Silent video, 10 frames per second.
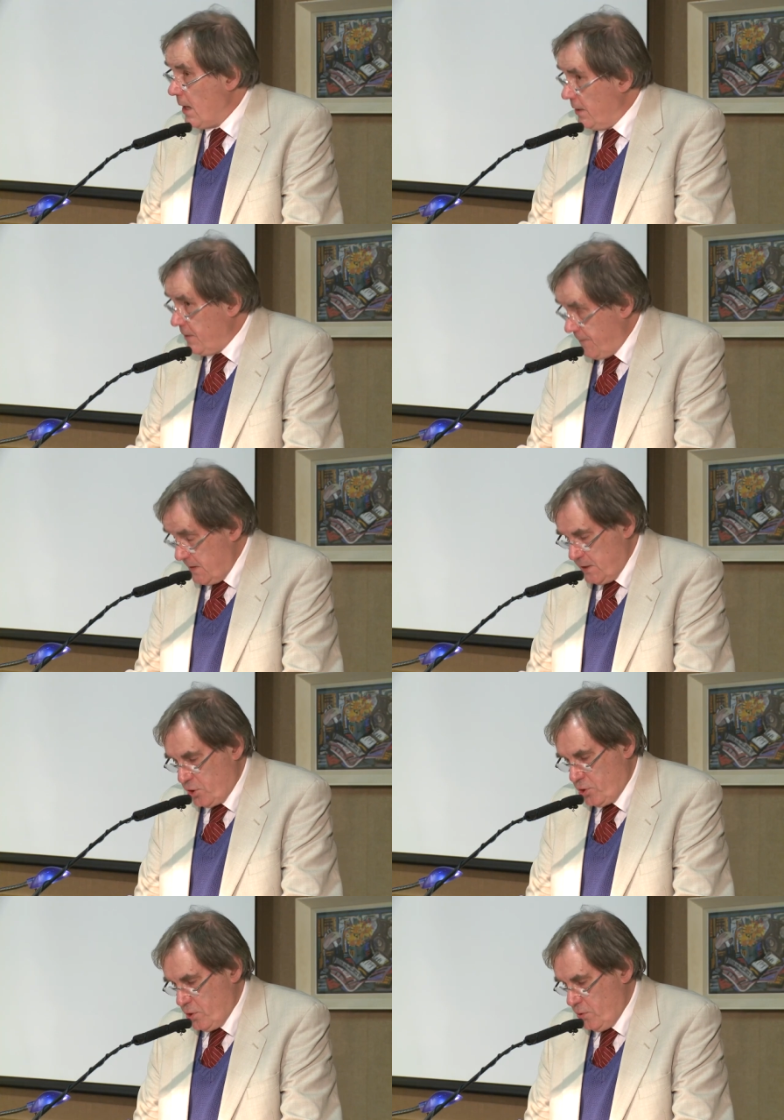And if this
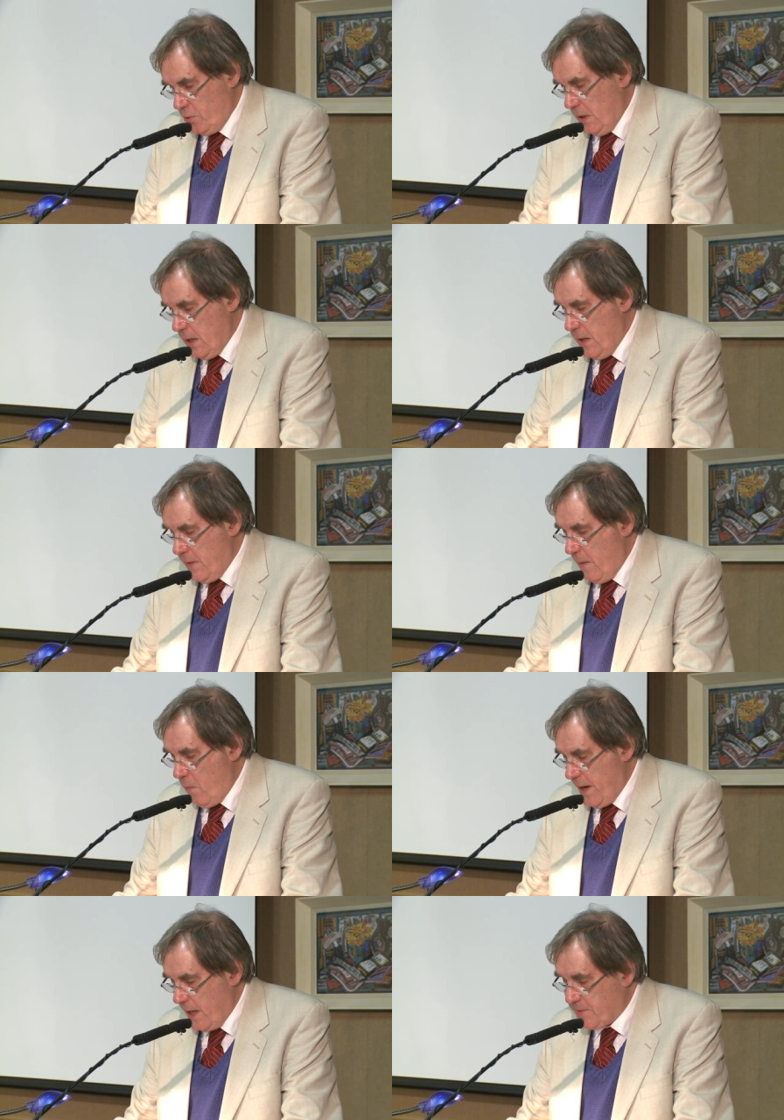is true,
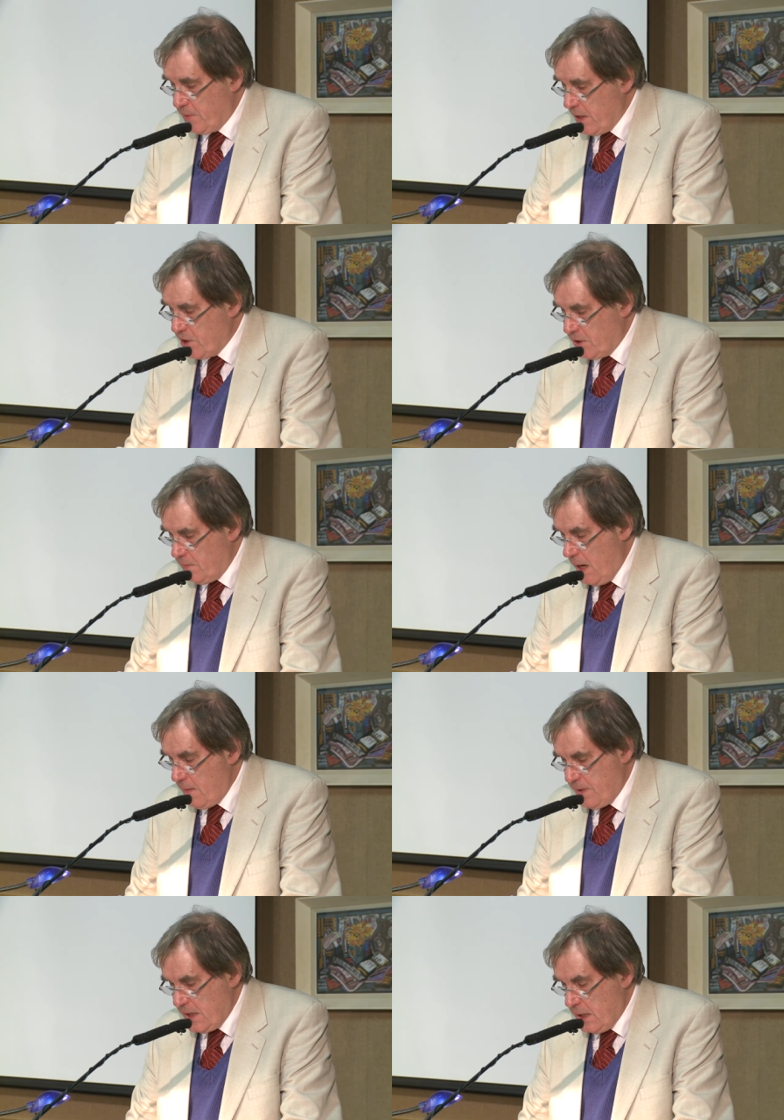then one explanation
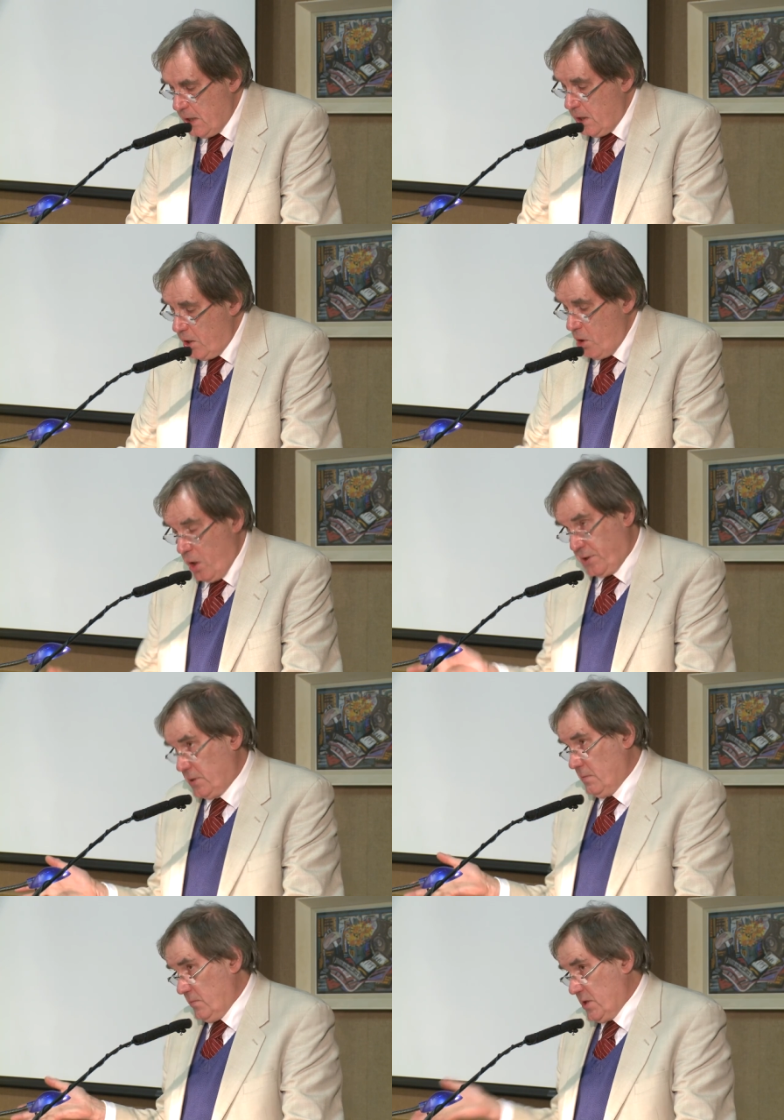might be
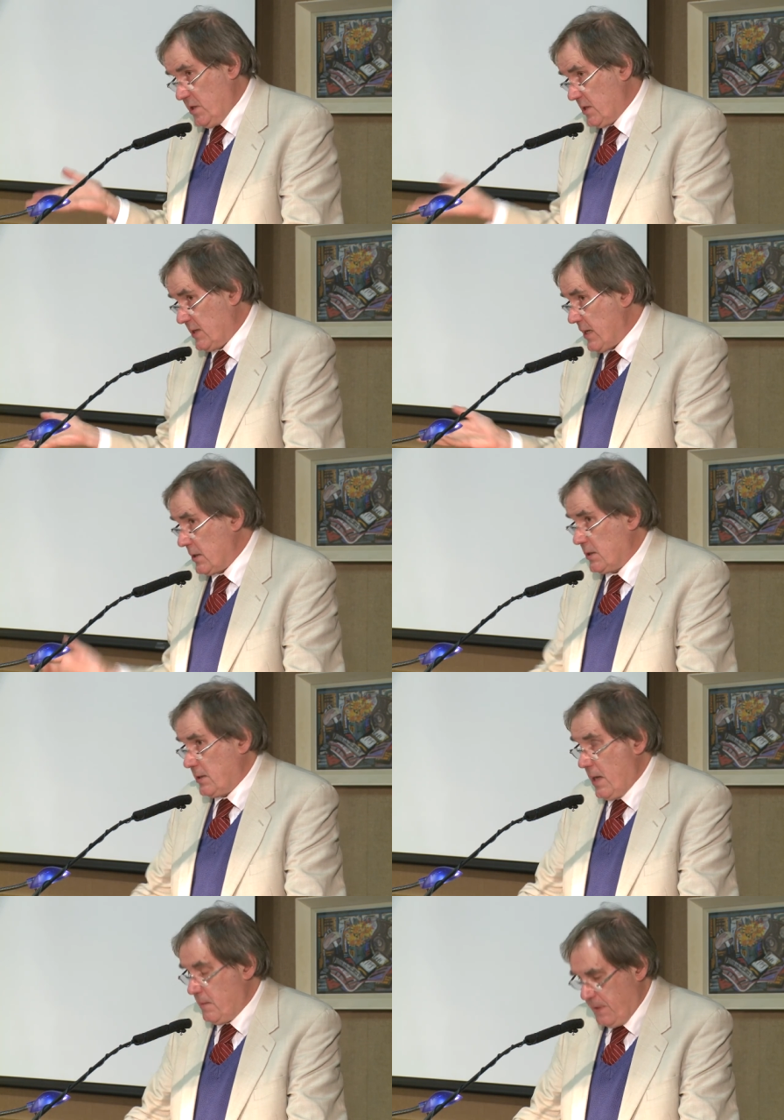not that the
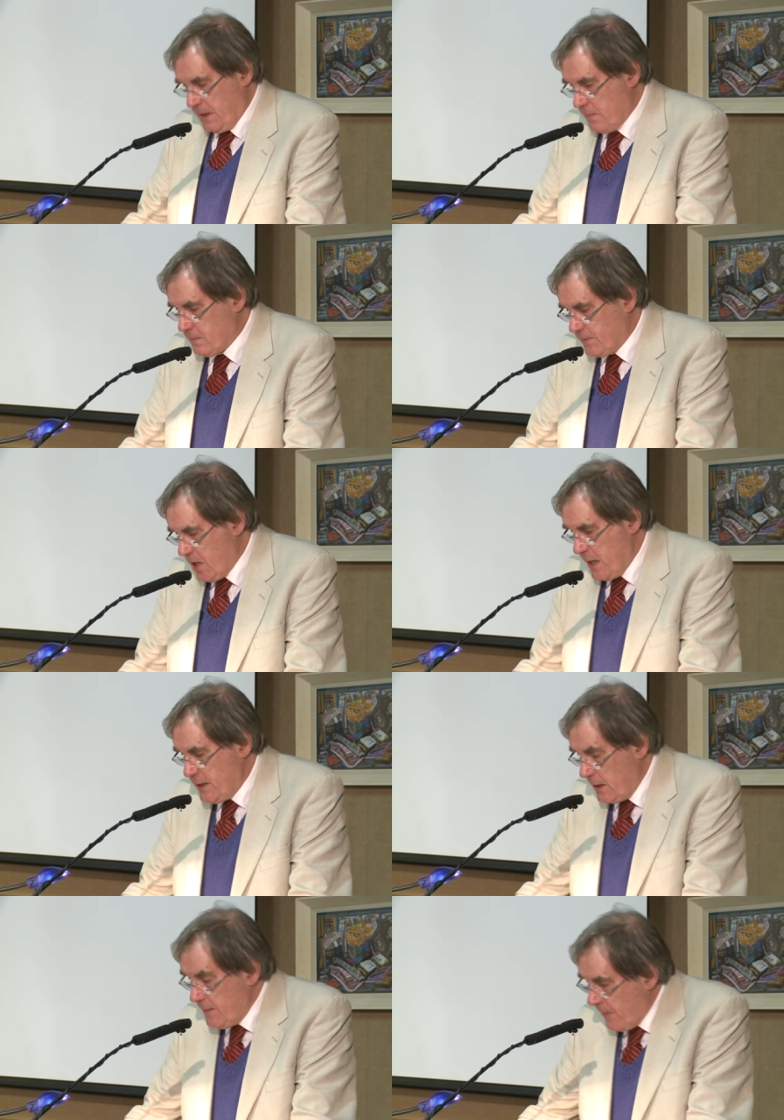saints had become
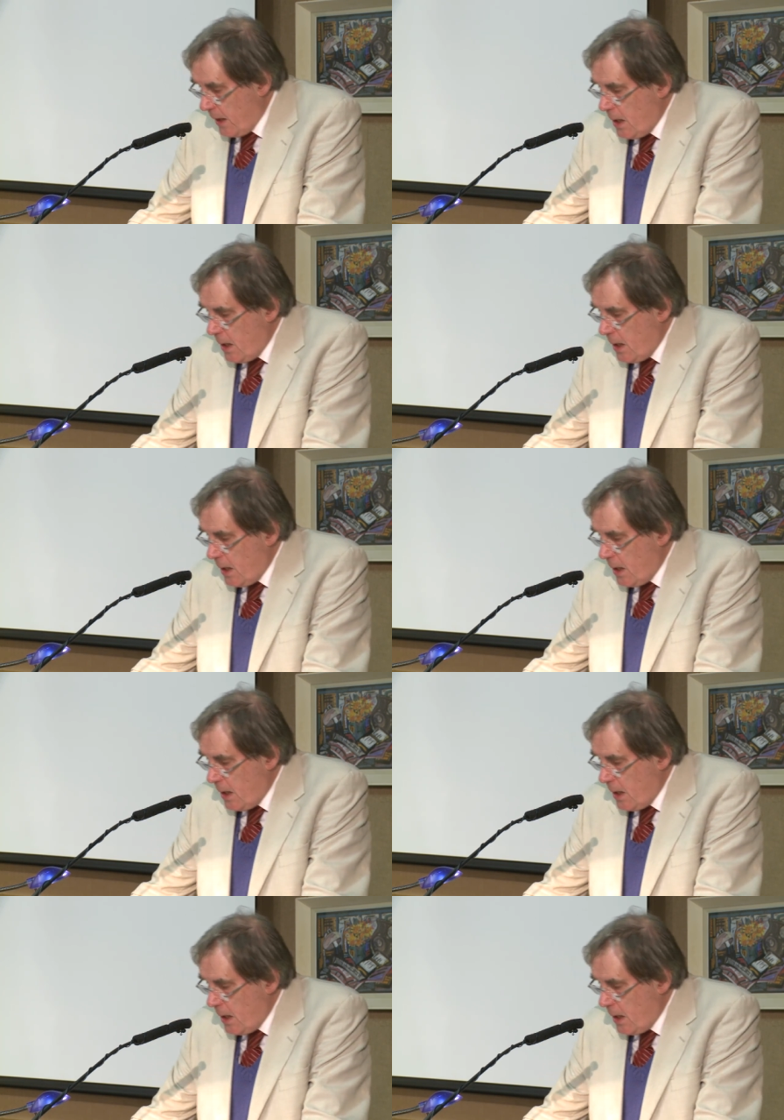kinder,